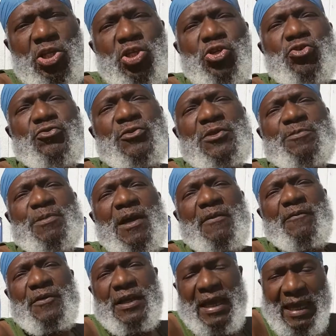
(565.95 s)
lose
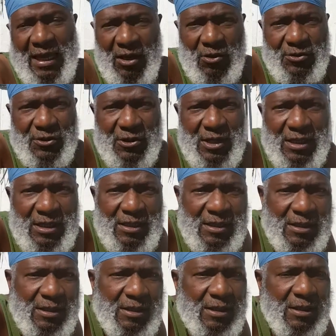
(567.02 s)
respect for the elderly.
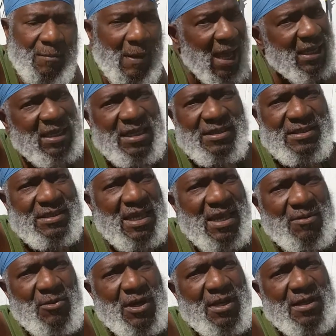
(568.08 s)
My kids the
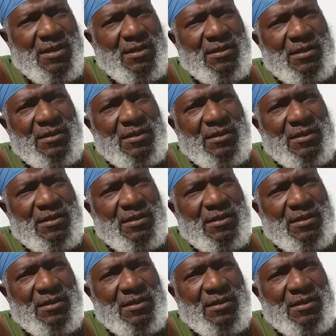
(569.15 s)
same way.